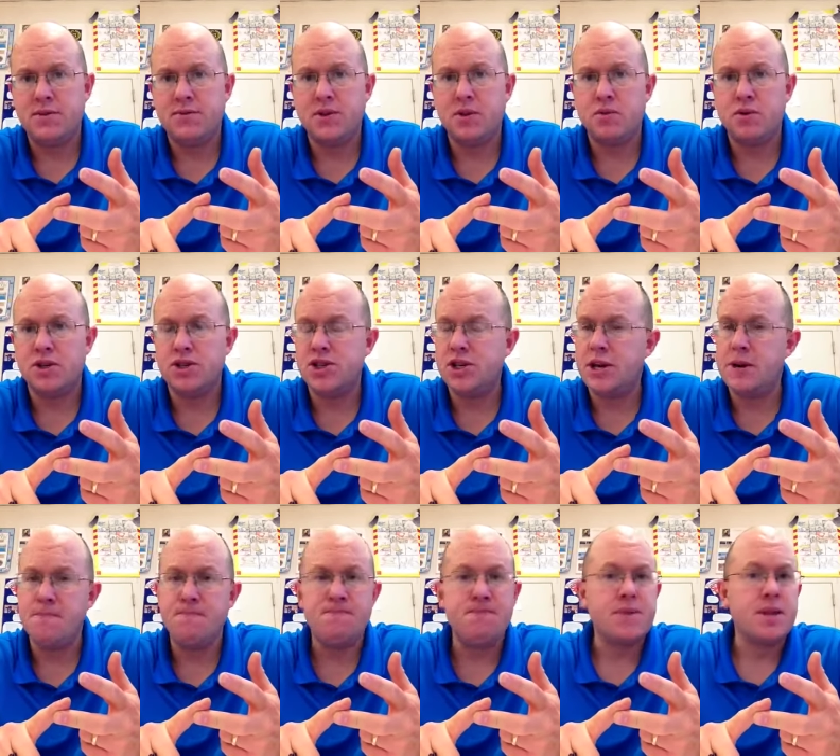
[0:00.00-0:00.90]
of the
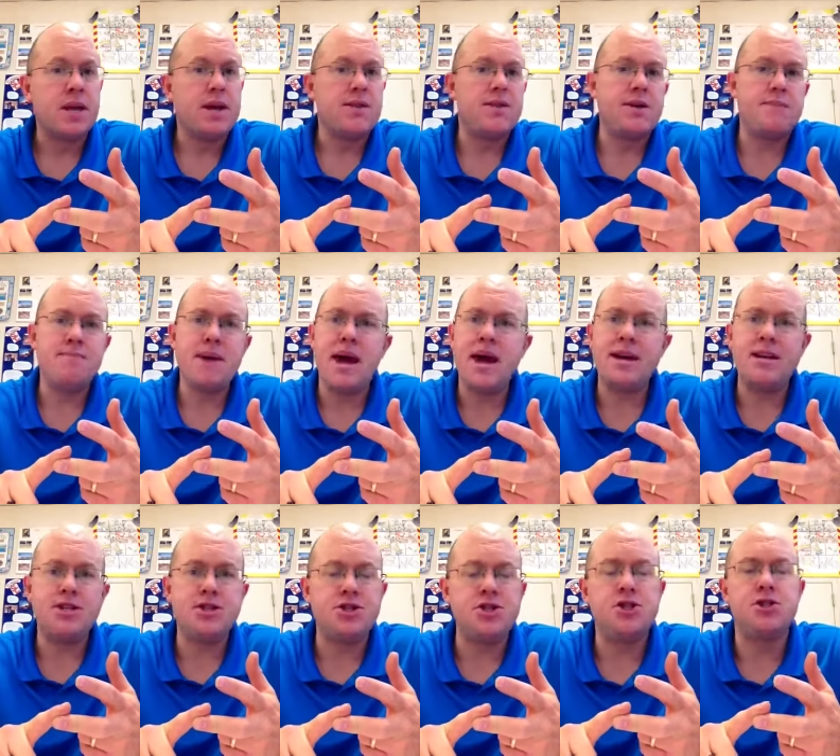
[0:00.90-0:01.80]
regime. The man
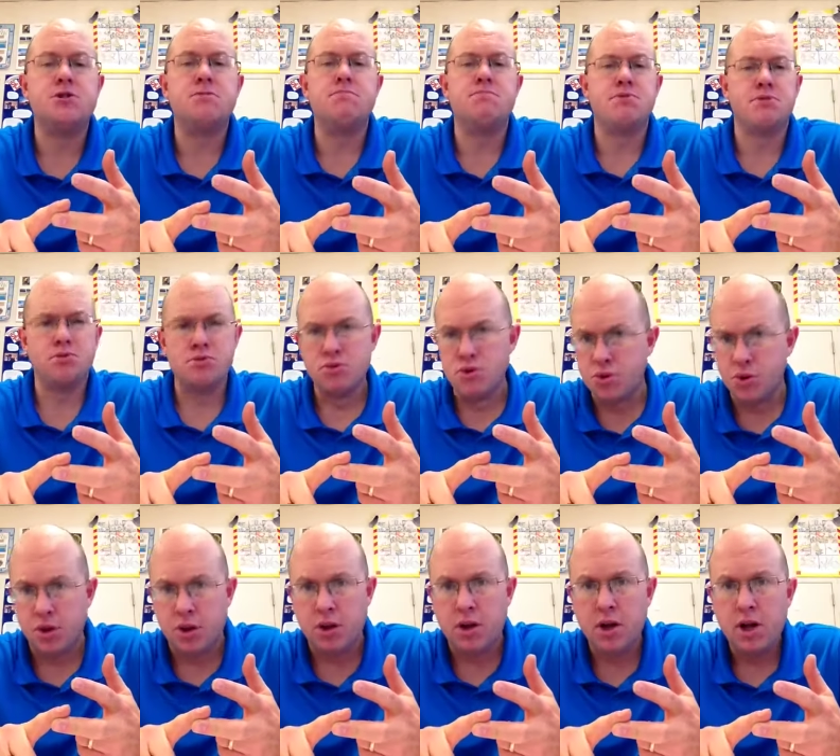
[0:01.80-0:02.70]
is just
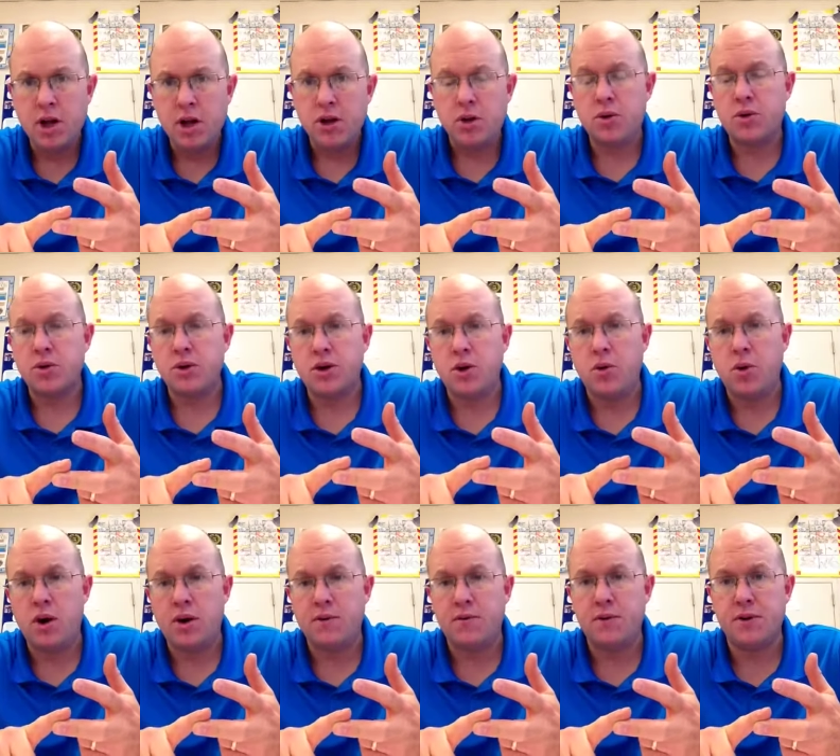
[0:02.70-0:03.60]
brutal. You could go
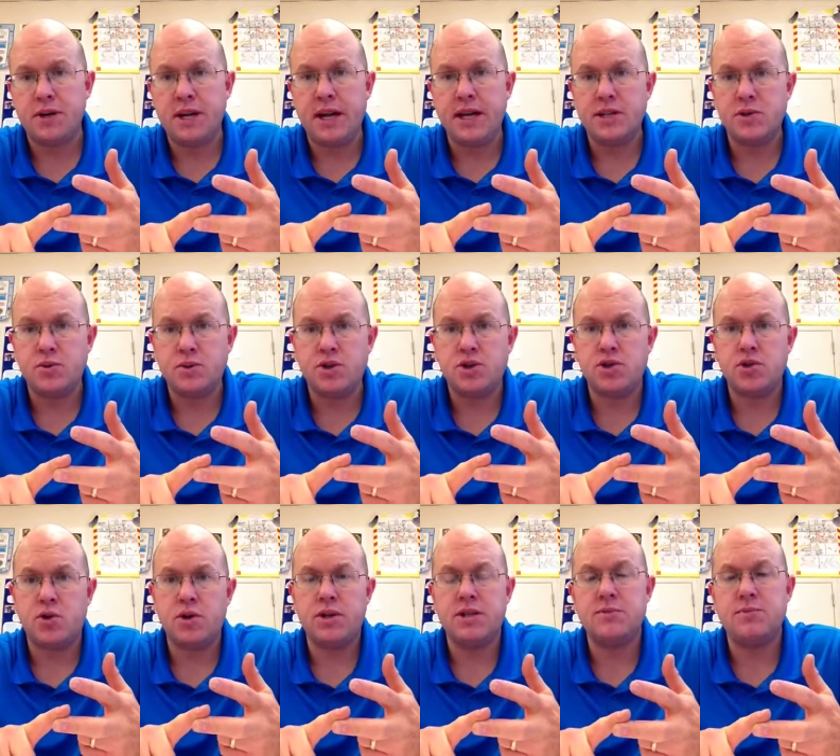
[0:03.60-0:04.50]
on for days with
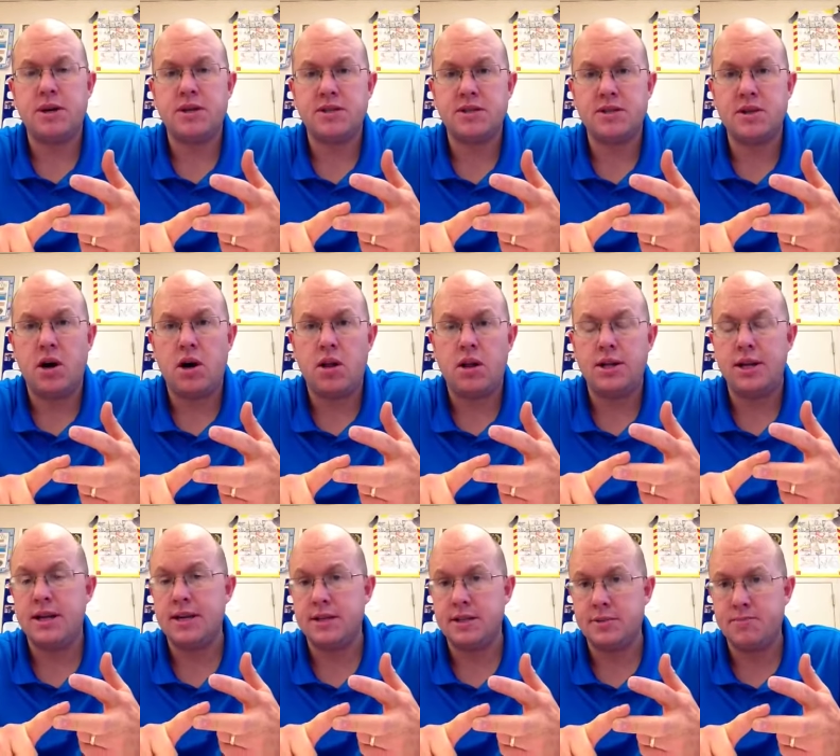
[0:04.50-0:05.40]
stories about
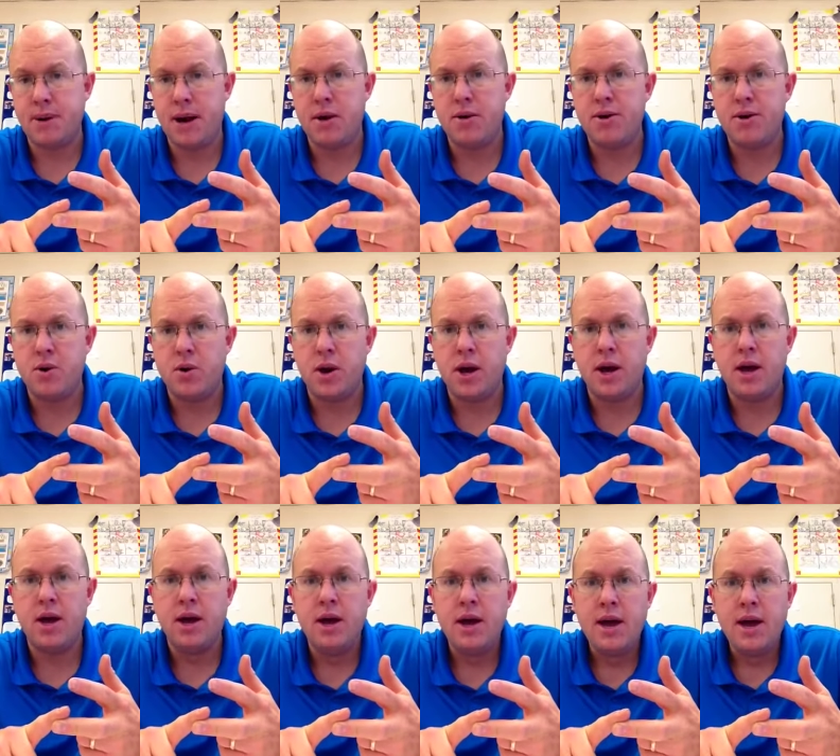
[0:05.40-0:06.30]
Stalin and his
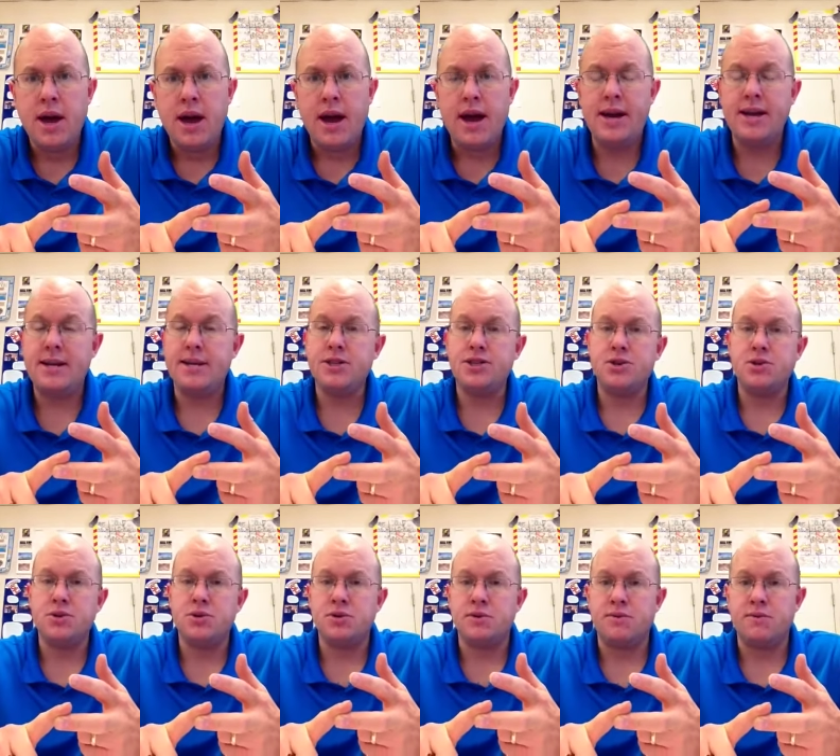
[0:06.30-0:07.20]
paranoia and his
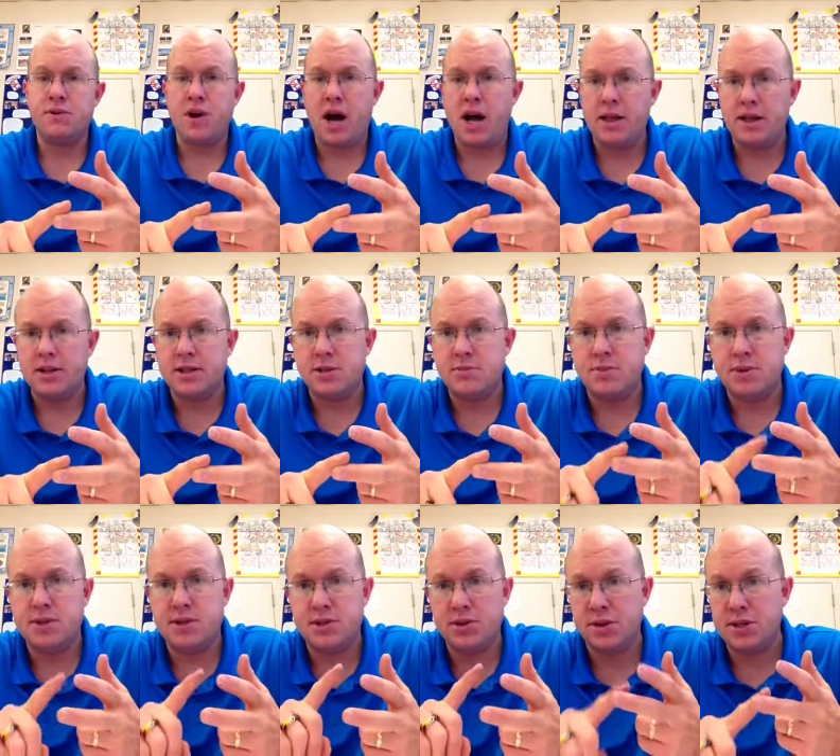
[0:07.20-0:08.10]
use of violence,
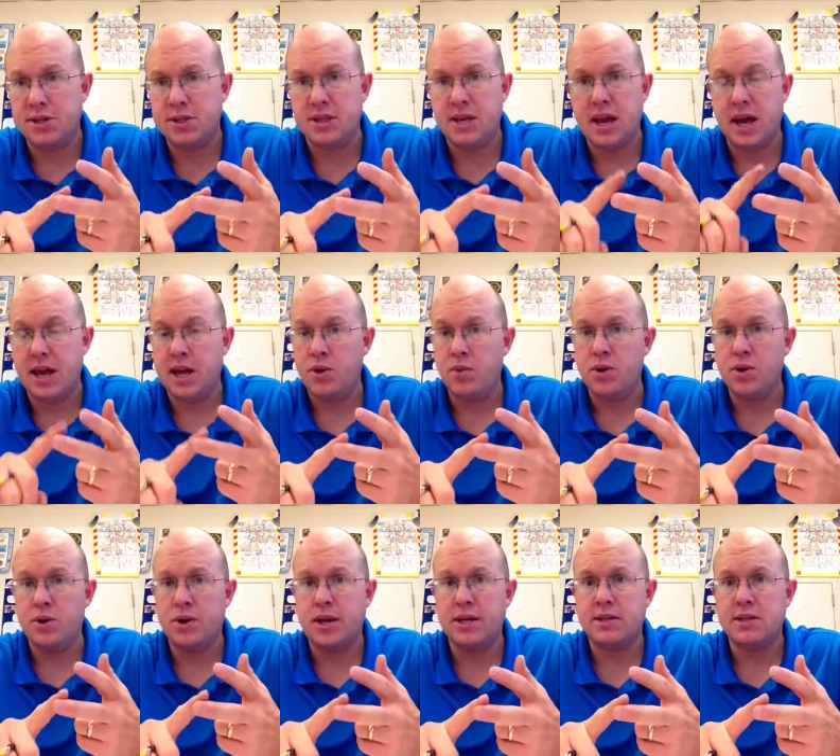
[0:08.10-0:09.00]
but seriously, anyone
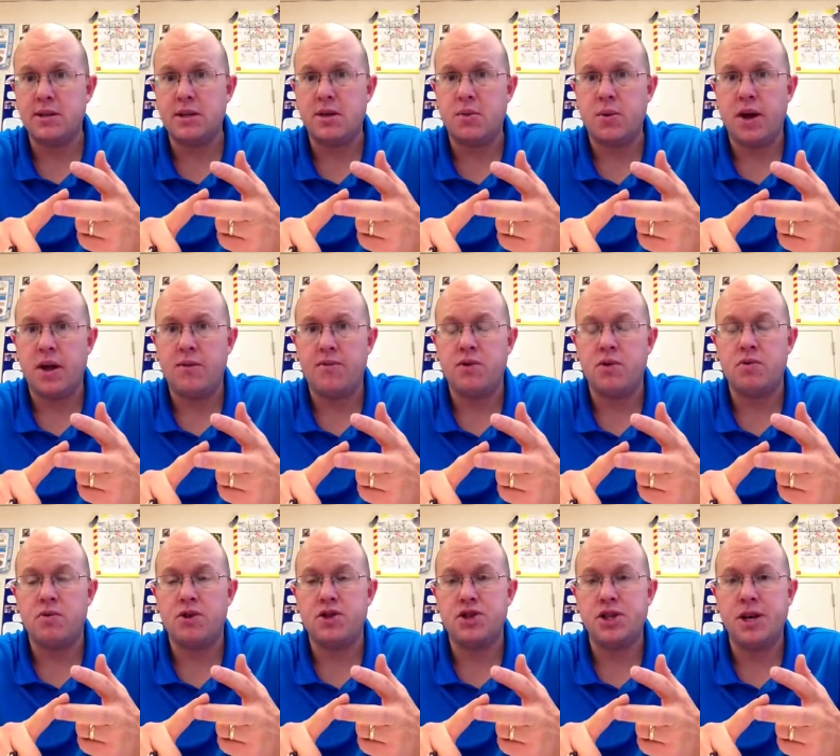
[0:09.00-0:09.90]
who gets in the way of the
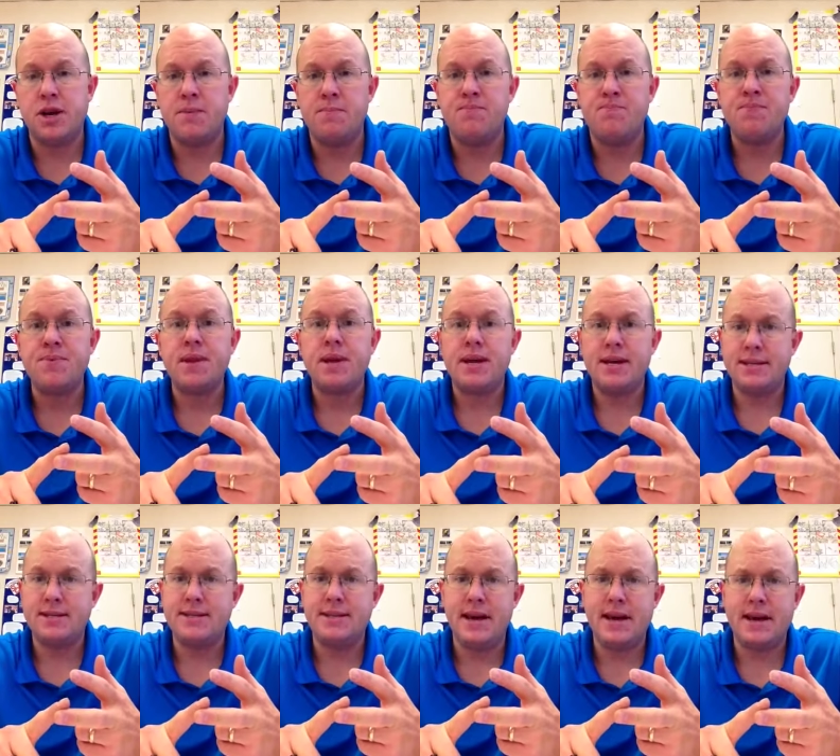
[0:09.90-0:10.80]
regime
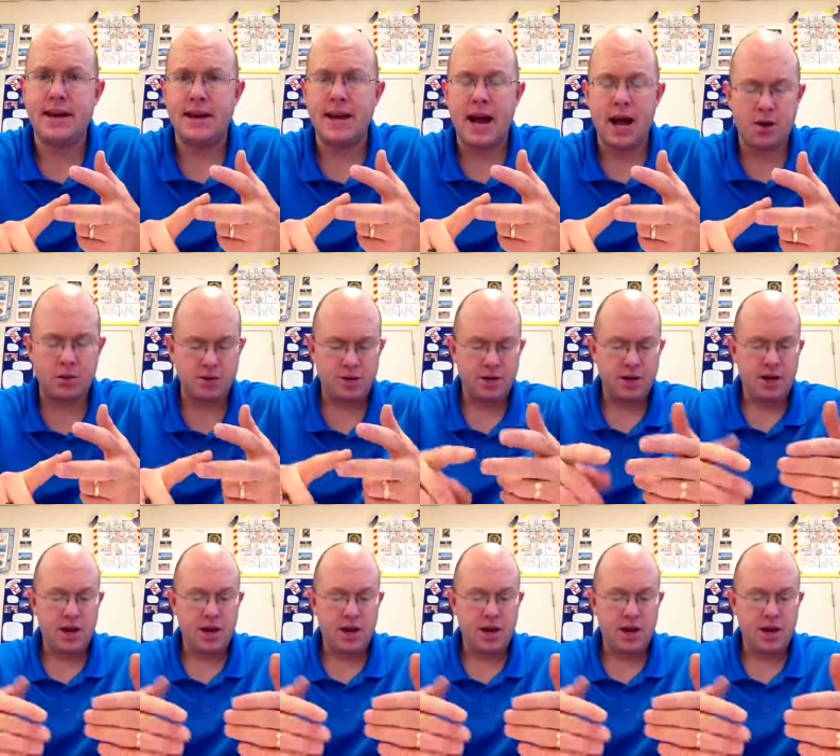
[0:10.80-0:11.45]
is taken out.